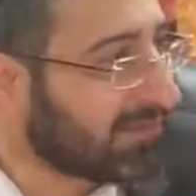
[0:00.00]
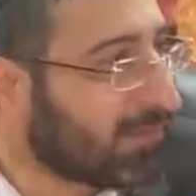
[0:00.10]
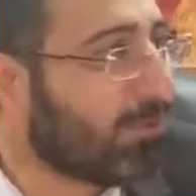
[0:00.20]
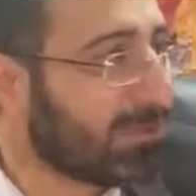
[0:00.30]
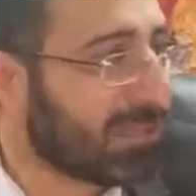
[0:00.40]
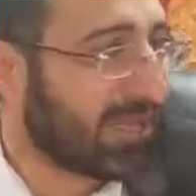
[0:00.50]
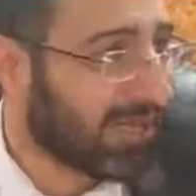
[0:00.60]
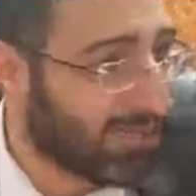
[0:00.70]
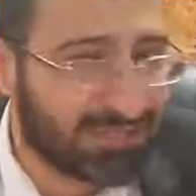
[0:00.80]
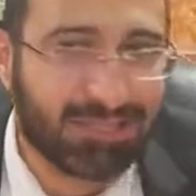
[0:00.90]
Who is that?
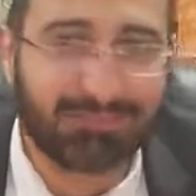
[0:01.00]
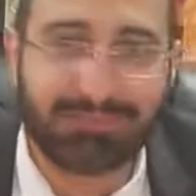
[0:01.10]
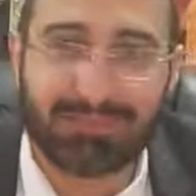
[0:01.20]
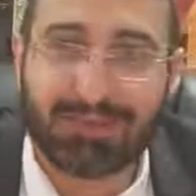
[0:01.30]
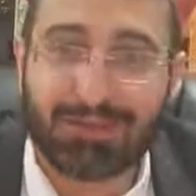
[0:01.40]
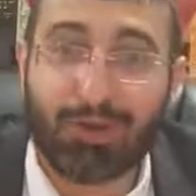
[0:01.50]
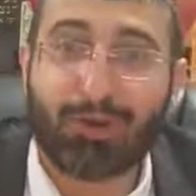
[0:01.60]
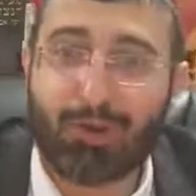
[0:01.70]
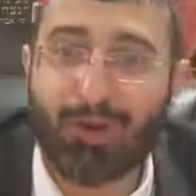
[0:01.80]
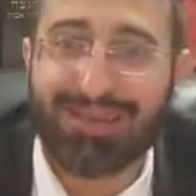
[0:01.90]
Hashem.
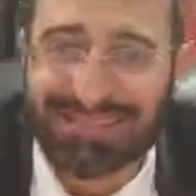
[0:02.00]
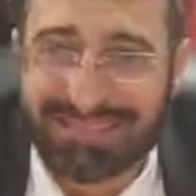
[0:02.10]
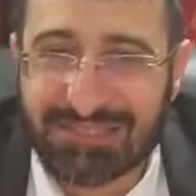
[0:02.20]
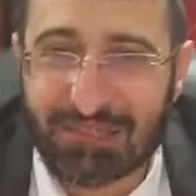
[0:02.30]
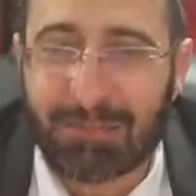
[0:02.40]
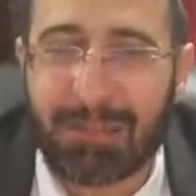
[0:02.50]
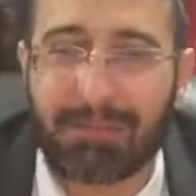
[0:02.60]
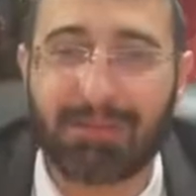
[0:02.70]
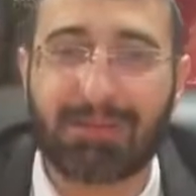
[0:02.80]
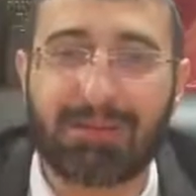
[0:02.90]
Kohen says to
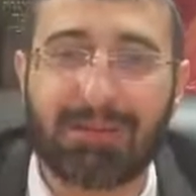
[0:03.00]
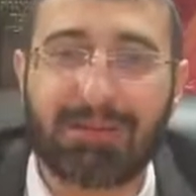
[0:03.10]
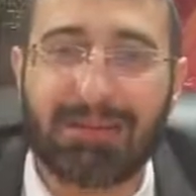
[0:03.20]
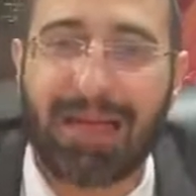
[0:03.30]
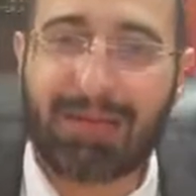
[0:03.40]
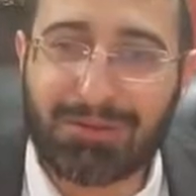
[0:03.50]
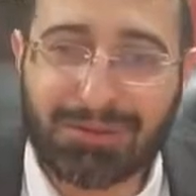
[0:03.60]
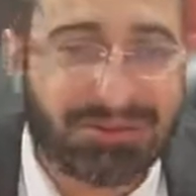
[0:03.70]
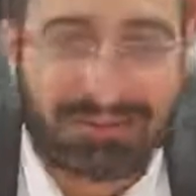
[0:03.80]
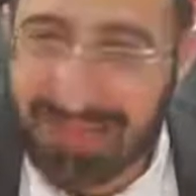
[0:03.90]
people, I
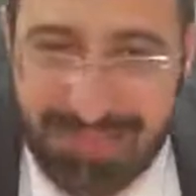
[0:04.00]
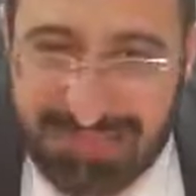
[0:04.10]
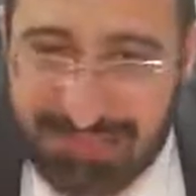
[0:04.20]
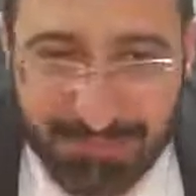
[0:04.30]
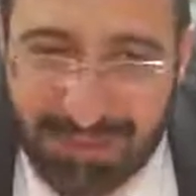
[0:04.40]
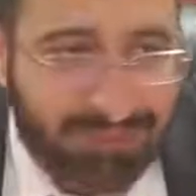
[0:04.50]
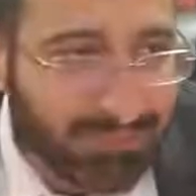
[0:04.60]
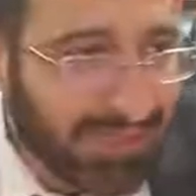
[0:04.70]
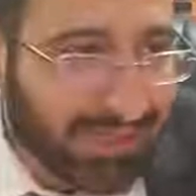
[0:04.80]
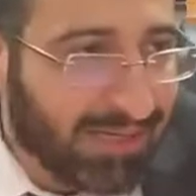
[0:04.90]
could not spread
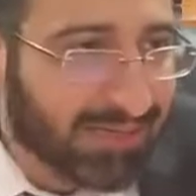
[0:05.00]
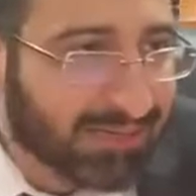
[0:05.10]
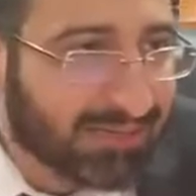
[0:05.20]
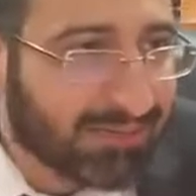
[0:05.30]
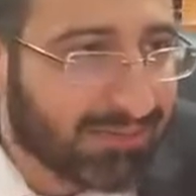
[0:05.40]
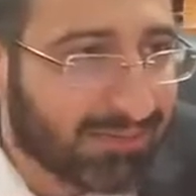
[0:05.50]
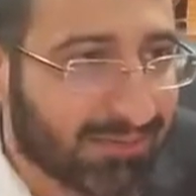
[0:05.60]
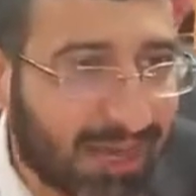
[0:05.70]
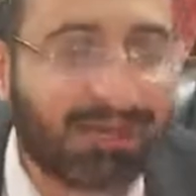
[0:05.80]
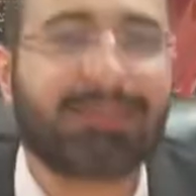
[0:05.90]
my hand.
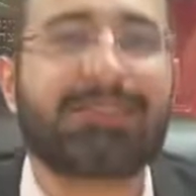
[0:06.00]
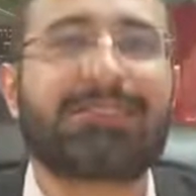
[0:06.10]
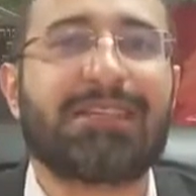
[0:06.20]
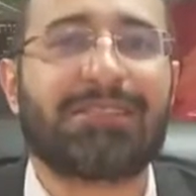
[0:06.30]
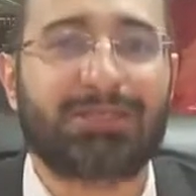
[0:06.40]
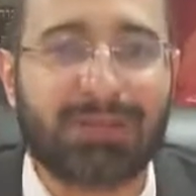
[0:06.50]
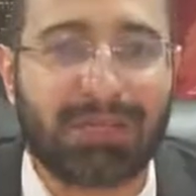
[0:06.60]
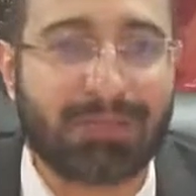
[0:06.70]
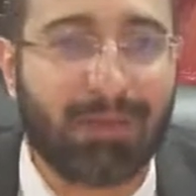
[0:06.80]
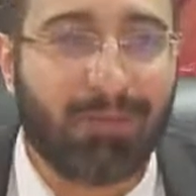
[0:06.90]
I could just stand
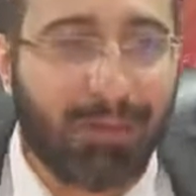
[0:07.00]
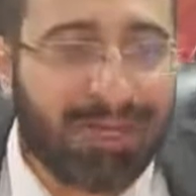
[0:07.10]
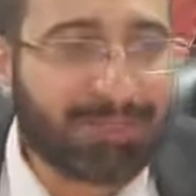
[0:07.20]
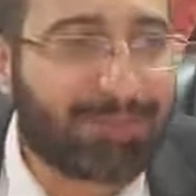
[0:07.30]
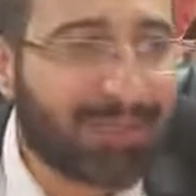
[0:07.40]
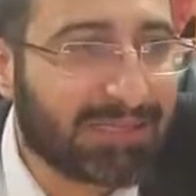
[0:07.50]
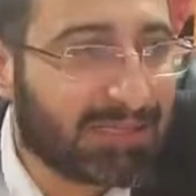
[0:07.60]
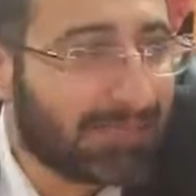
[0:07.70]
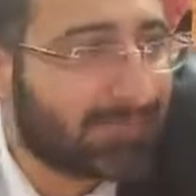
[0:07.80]
straight. Why am I spreading?